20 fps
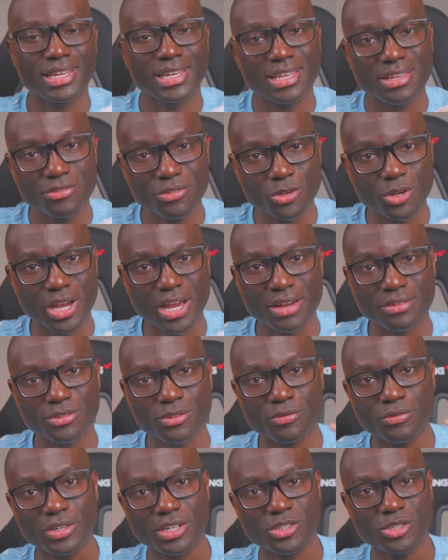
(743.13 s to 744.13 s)
If you have,
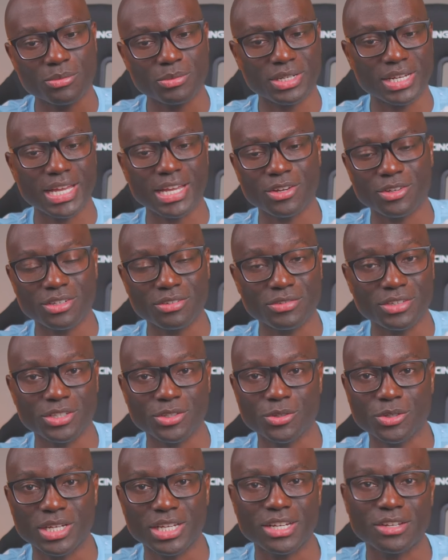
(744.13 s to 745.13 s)
don't forget to drop a like on the
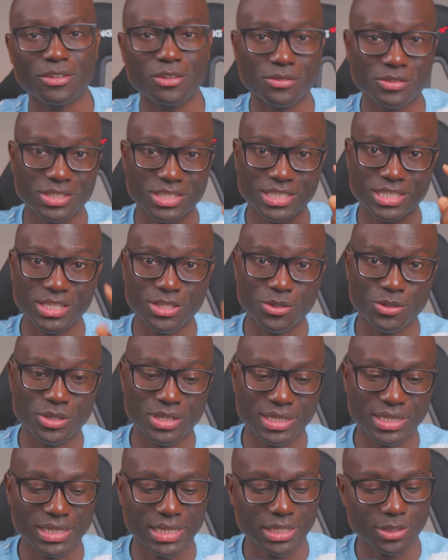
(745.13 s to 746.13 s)
video, and I'd love to see you
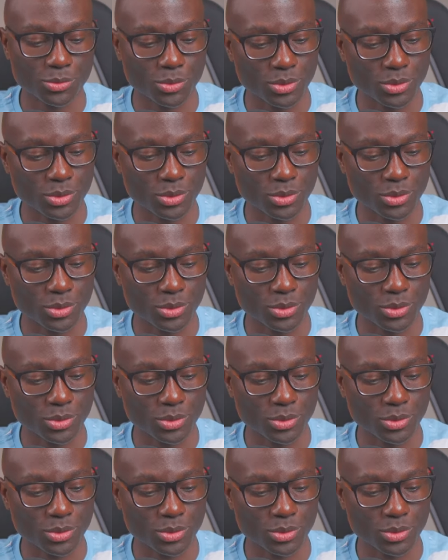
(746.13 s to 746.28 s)
in the next